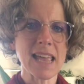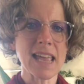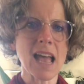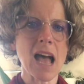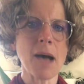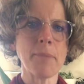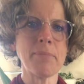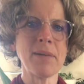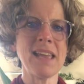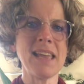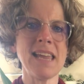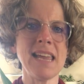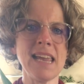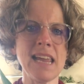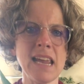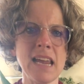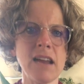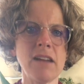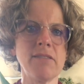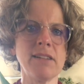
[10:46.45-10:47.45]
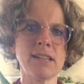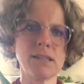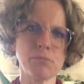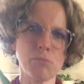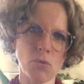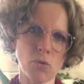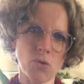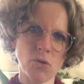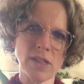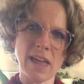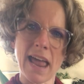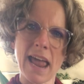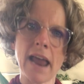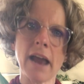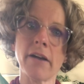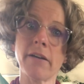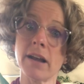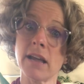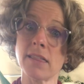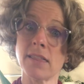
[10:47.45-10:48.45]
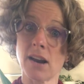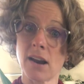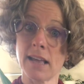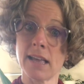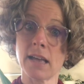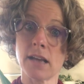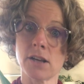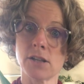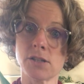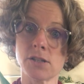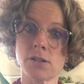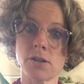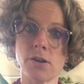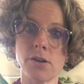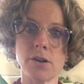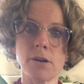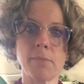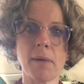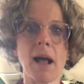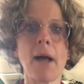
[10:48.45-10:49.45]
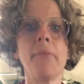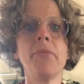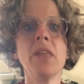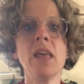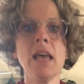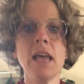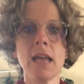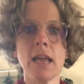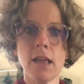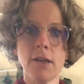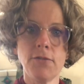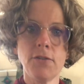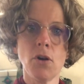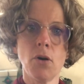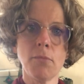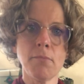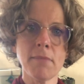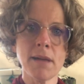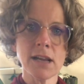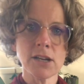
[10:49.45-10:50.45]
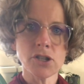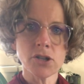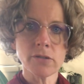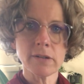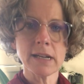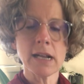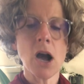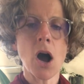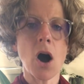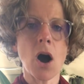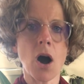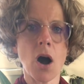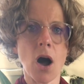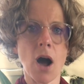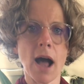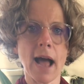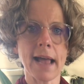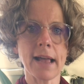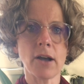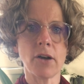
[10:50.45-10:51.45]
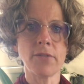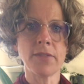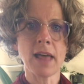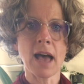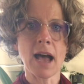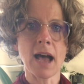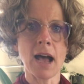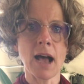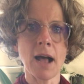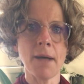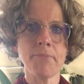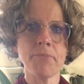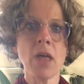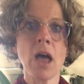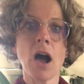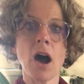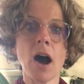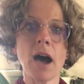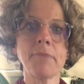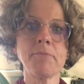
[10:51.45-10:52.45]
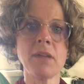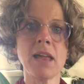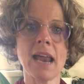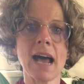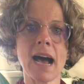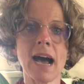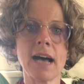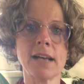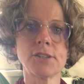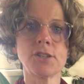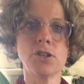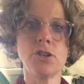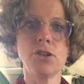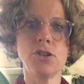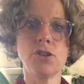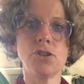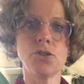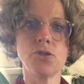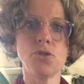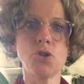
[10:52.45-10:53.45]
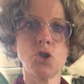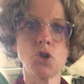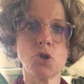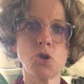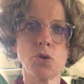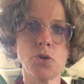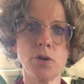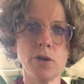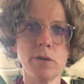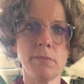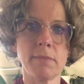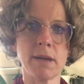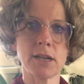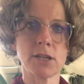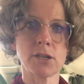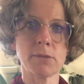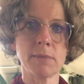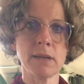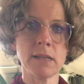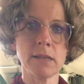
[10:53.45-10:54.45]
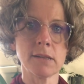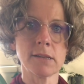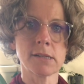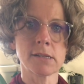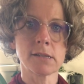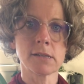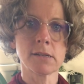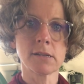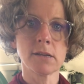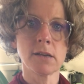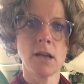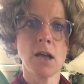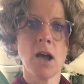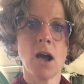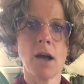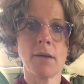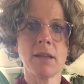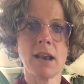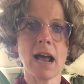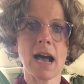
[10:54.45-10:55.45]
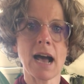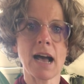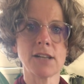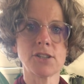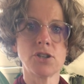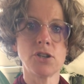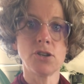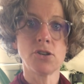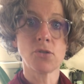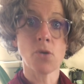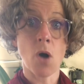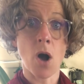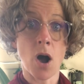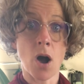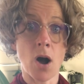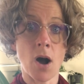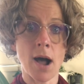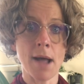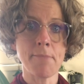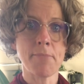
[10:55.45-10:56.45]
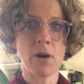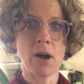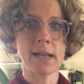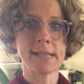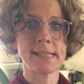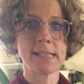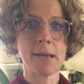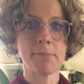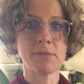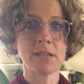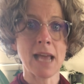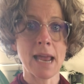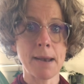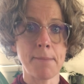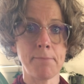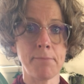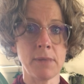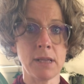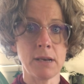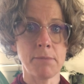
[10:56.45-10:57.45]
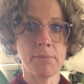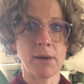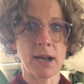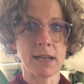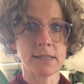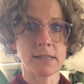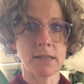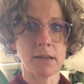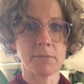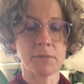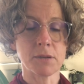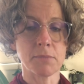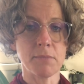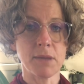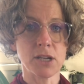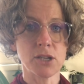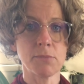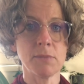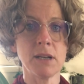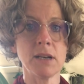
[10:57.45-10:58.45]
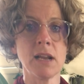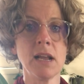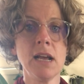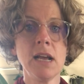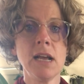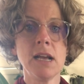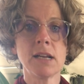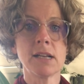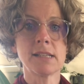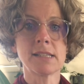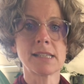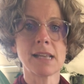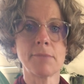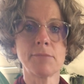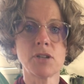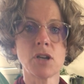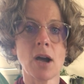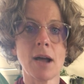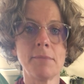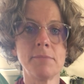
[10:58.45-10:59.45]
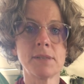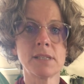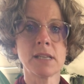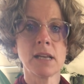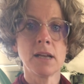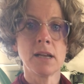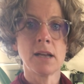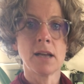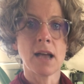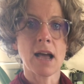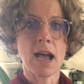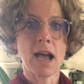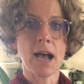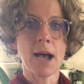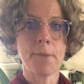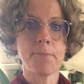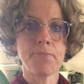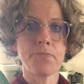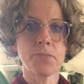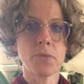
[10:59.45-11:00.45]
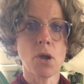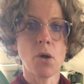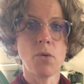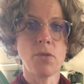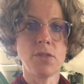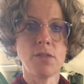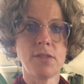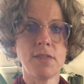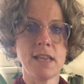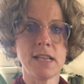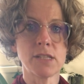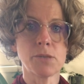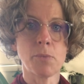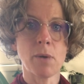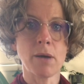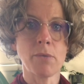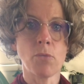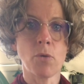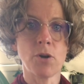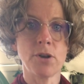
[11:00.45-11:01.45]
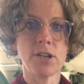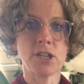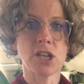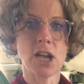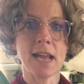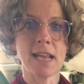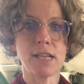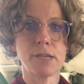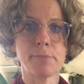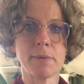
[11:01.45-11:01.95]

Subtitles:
up here is more the area that I get concerned about. If you're measuring high on the arm, I'm going to ask you to do 2 measurements. I'm going to ask you to do a high bicep and a mid bicep measurement, because sometimes this one won't change,